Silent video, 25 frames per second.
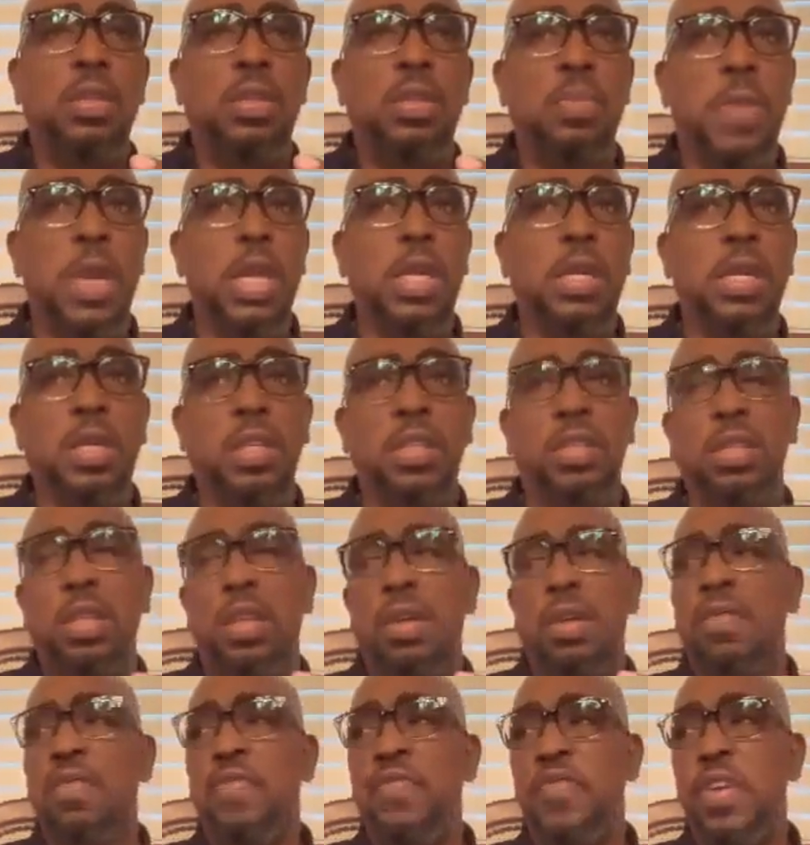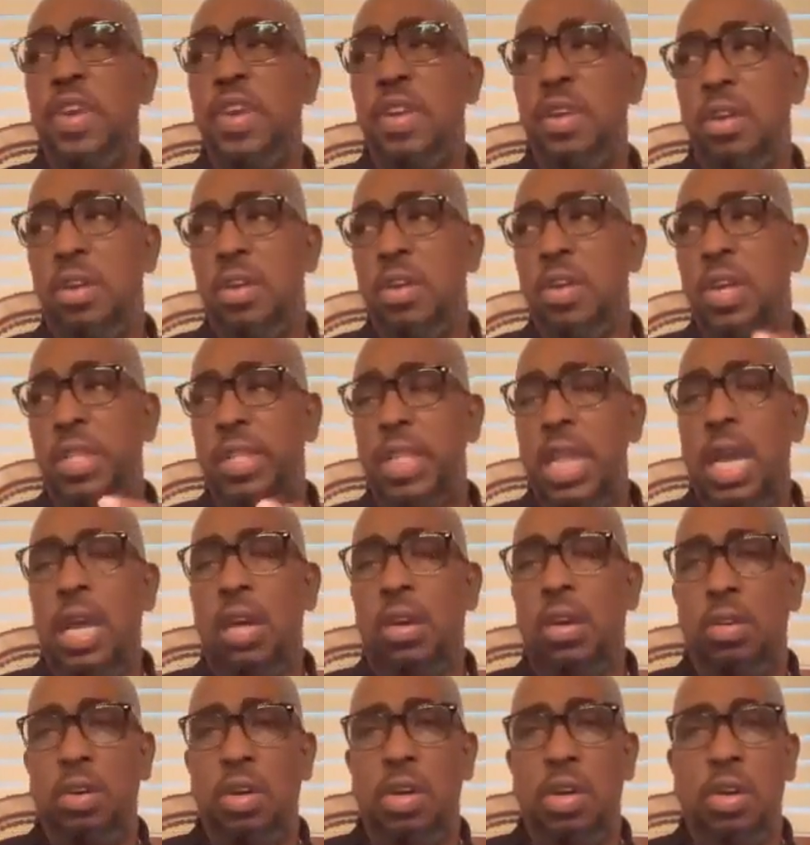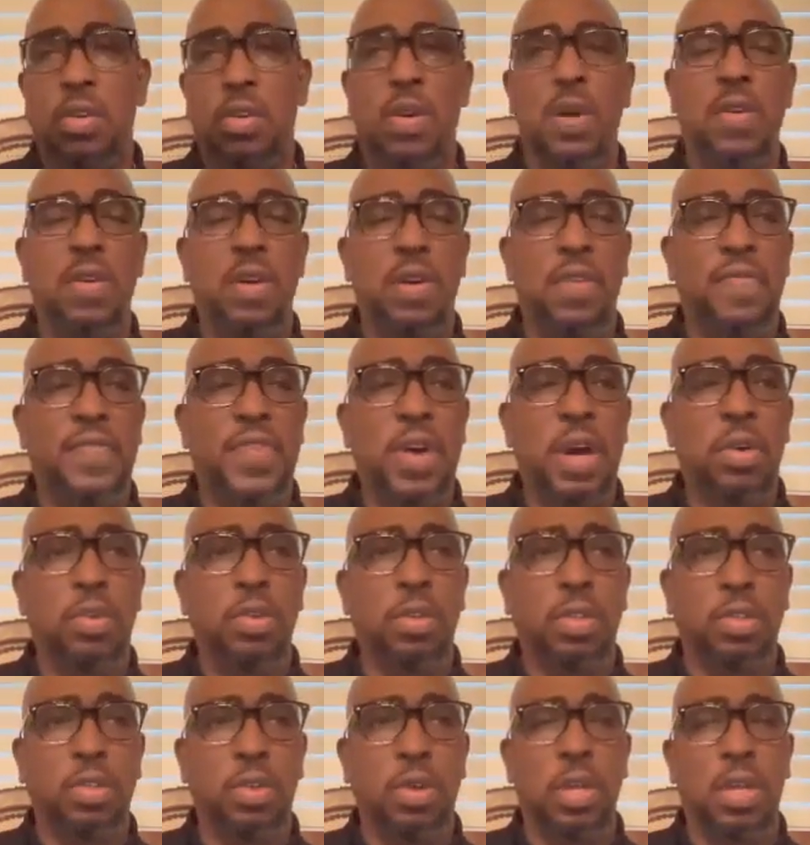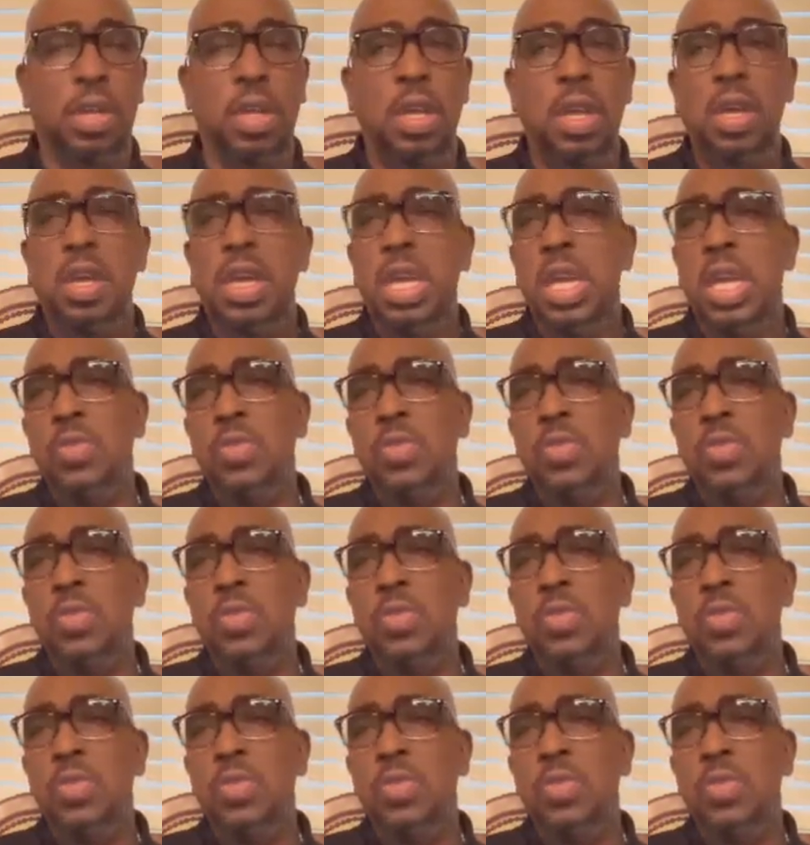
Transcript: to make us fear or doubt or, or, or fall short.